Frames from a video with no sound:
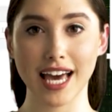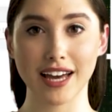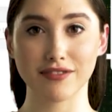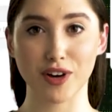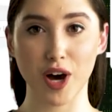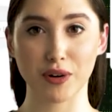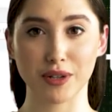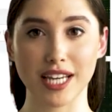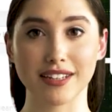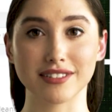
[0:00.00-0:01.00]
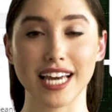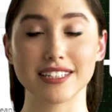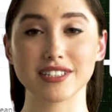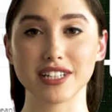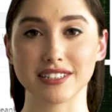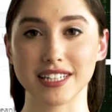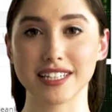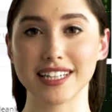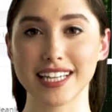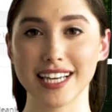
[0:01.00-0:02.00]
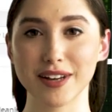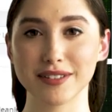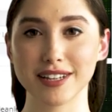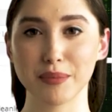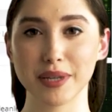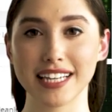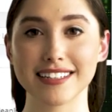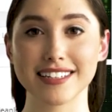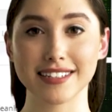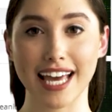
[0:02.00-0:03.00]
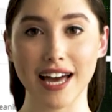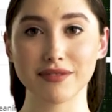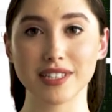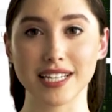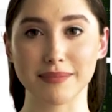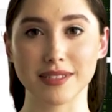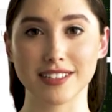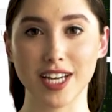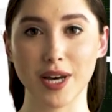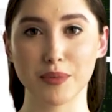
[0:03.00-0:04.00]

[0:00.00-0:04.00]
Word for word: And for all creative types, just click video so we can see the advertisements